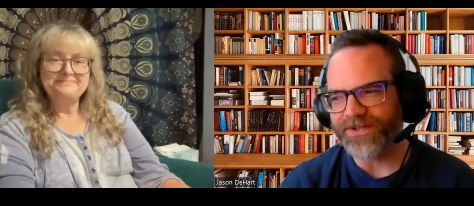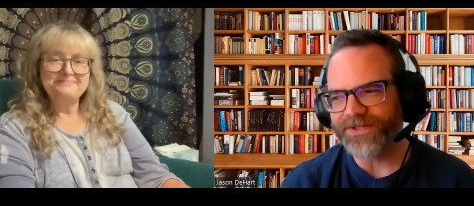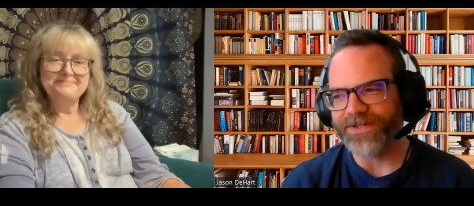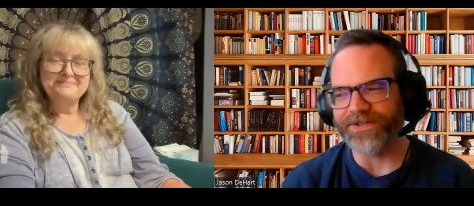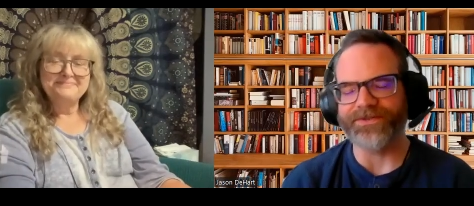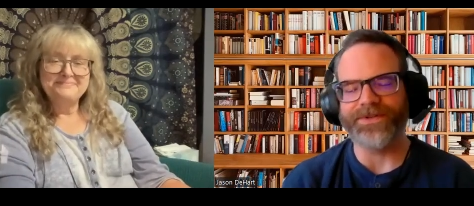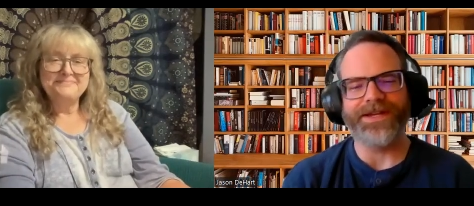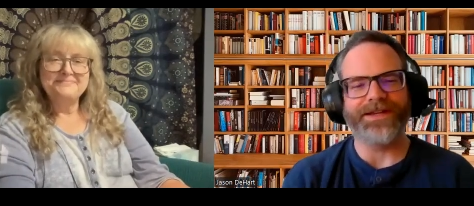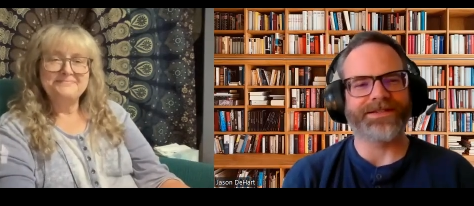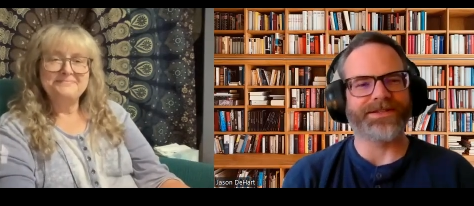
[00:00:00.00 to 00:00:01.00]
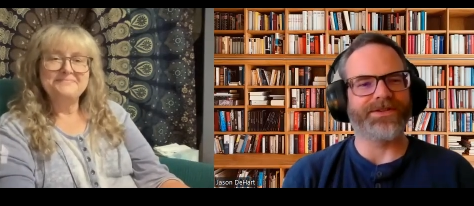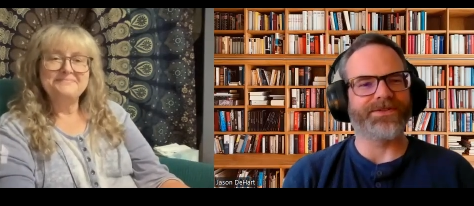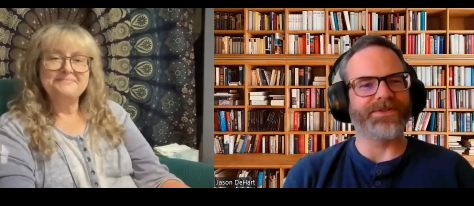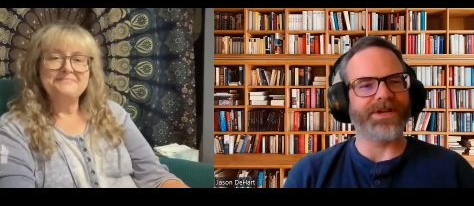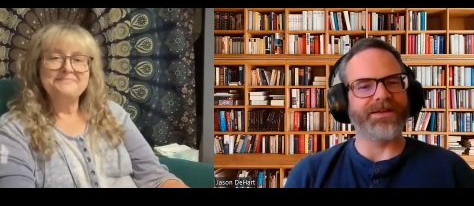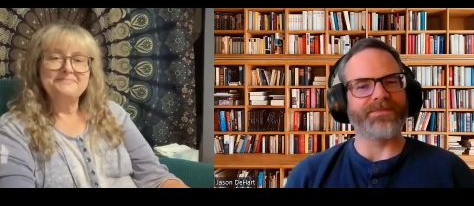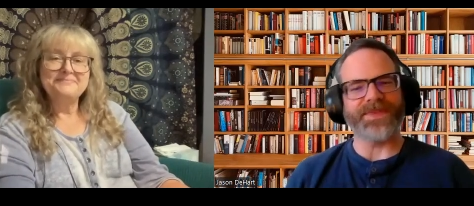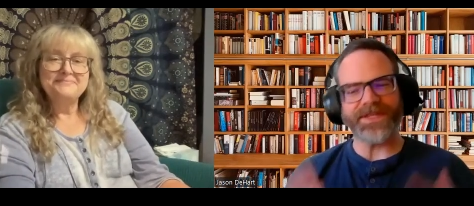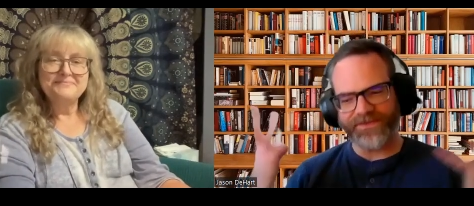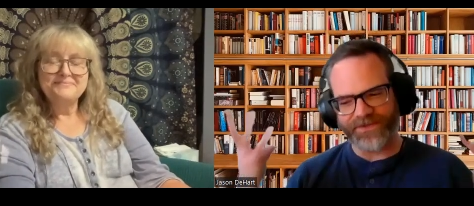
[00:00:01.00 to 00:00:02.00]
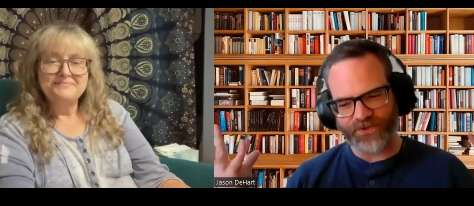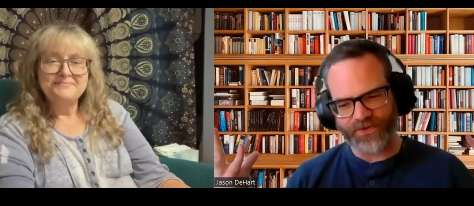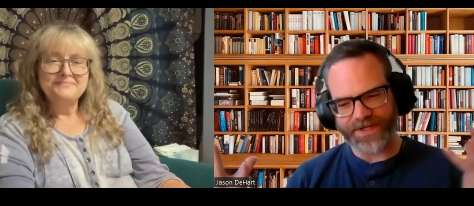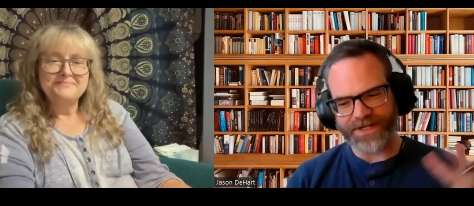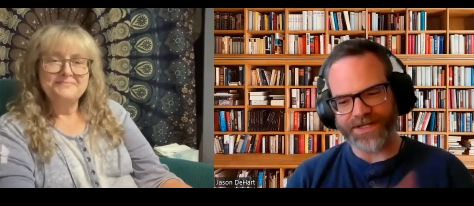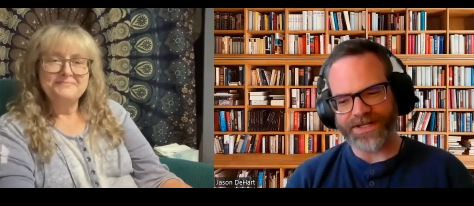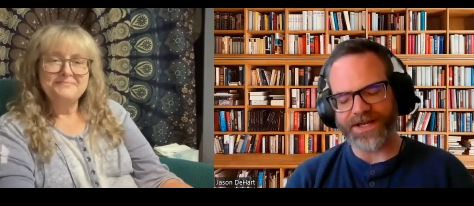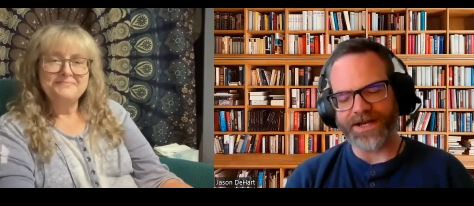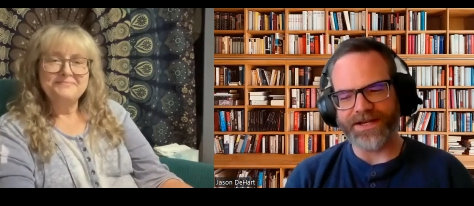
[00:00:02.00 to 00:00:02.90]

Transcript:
Speaker 1: also. So um, thanks for joining